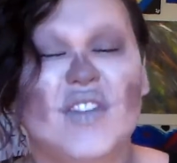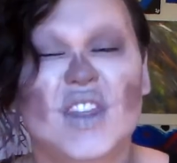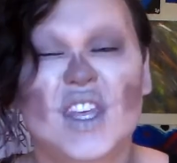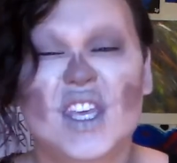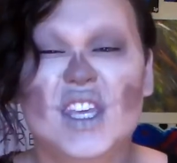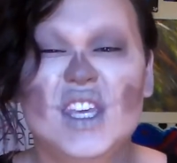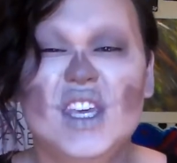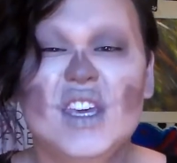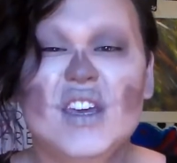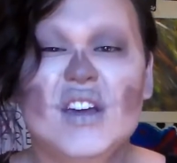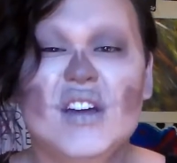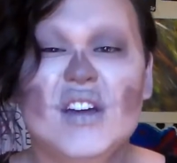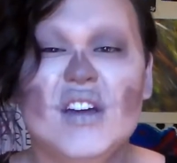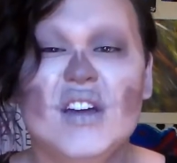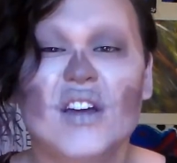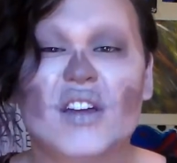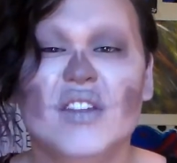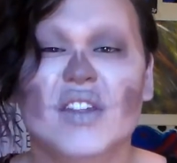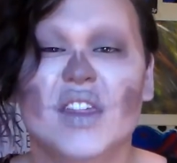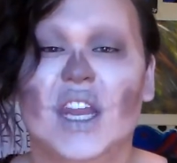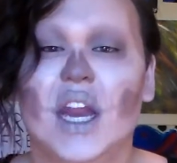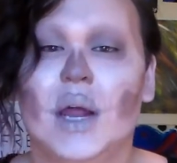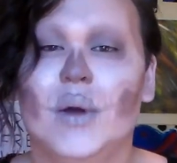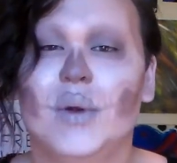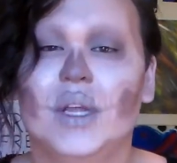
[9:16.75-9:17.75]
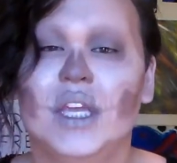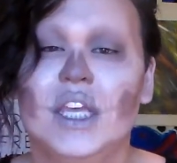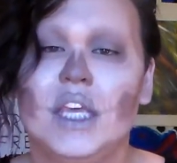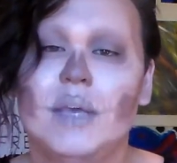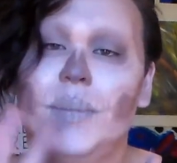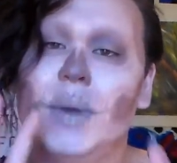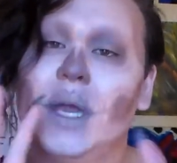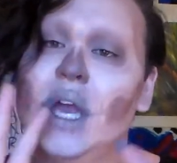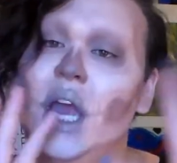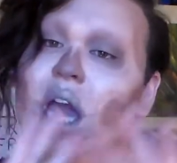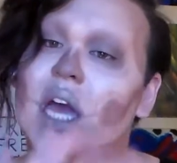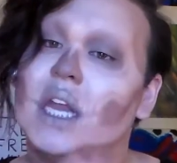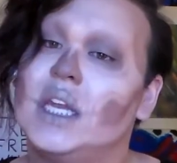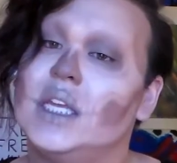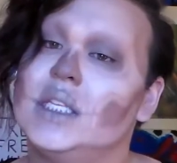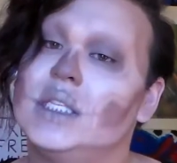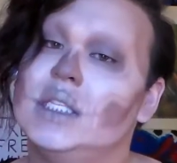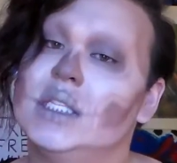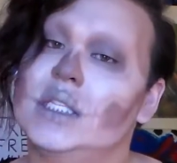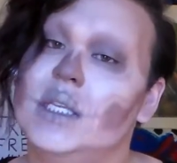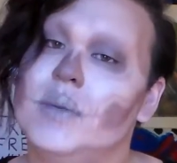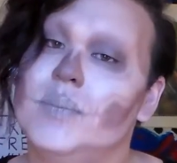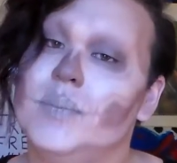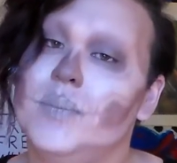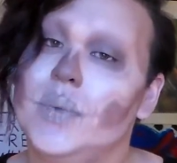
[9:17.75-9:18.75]
the year that I would keep it kind of
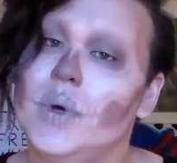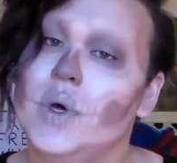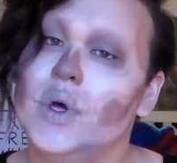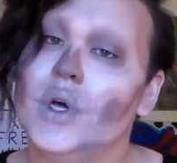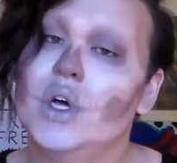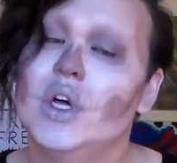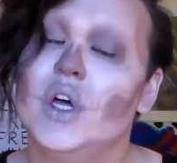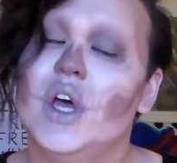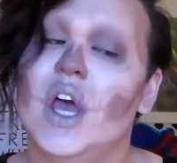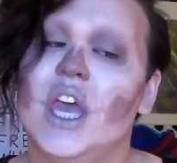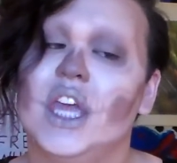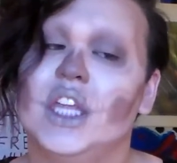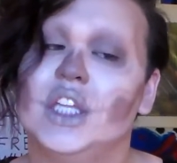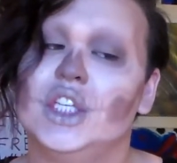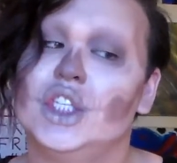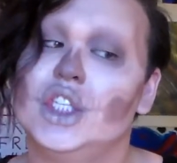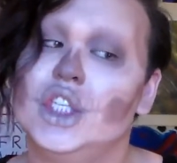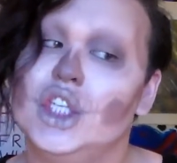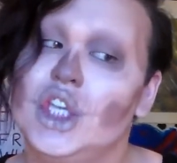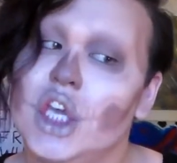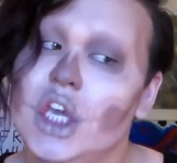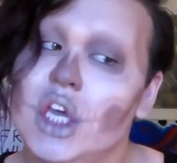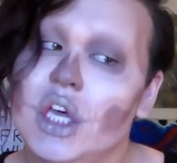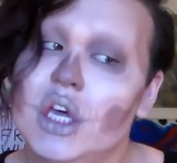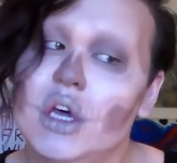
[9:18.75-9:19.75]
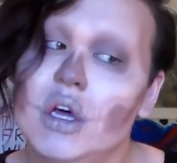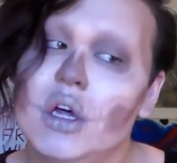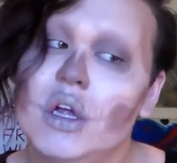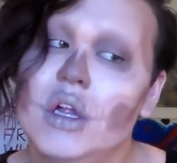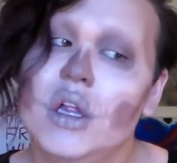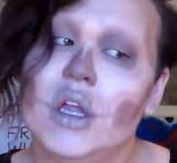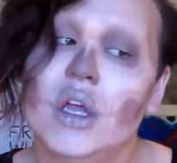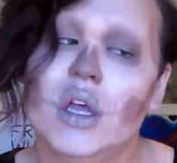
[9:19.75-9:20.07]
simple and chill,